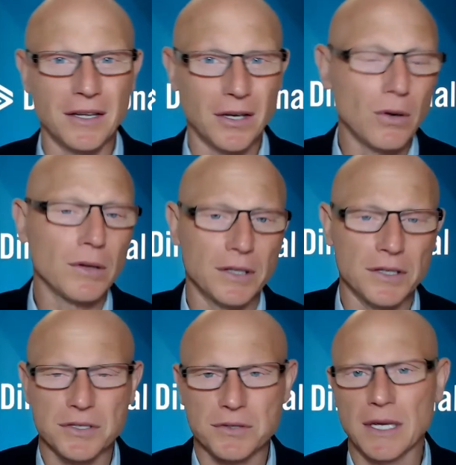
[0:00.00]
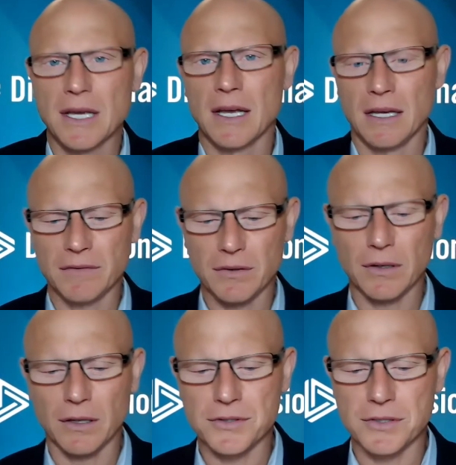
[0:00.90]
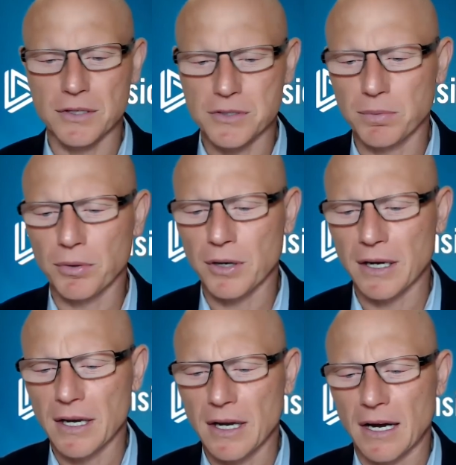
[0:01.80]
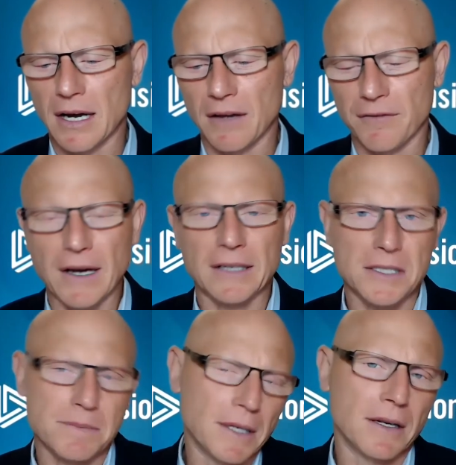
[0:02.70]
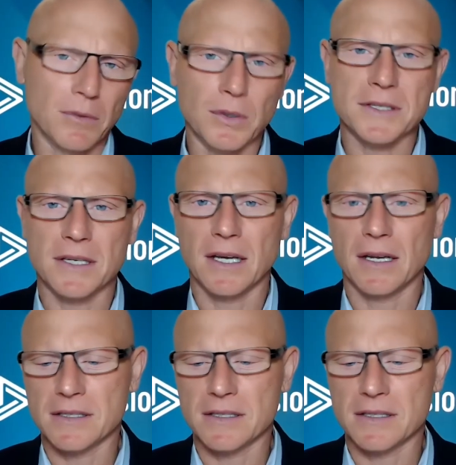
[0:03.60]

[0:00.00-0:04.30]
the coal industry, even with the support. In fact, it's been, once again, it's